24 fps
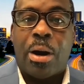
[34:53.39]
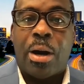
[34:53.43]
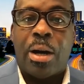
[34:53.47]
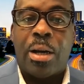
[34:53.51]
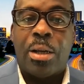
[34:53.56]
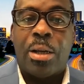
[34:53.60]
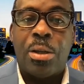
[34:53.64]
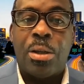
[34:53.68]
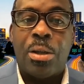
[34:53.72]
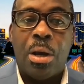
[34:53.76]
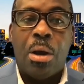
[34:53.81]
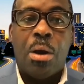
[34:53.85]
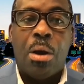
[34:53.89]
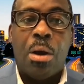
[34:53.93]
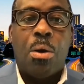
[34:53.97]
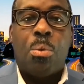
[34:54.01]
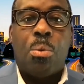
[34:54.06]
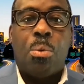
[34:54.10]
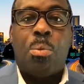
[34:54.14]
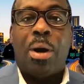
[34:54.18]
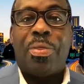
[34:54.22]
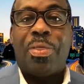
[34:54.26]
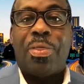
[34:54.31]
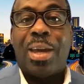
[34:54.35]
as
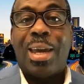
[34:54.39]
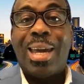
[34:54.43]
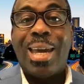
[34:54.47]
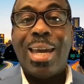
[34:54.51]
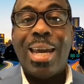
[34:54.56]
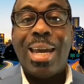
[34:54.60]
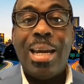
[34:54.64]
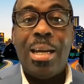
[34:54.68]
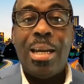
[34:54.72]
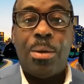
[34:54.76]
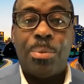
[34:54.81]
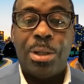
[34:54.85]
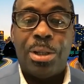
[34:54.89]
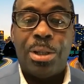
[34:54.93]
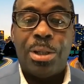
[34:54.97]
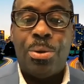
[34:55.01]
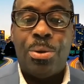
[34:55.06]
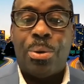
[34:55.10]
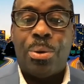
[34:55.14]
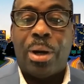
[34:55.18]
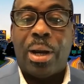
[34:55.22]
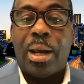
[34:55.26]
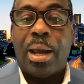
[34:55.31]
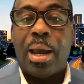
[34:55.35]
what the heat was
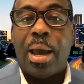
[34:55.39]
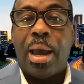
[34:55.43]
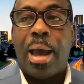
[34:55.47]
doing,